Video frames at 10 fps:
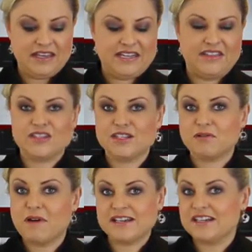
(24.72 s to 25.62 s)
Now this is
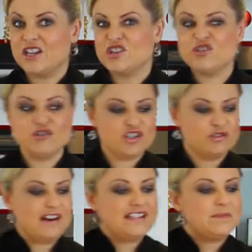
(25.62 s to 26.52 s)
quite an
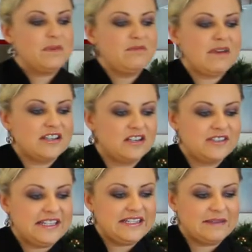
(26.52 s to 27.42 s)
unusual recipe. You might not
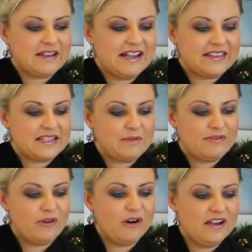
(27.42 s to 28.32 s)
have seen something like this
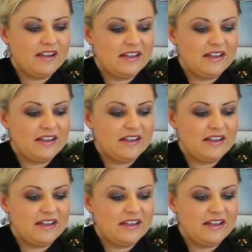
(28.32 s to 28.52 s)
before.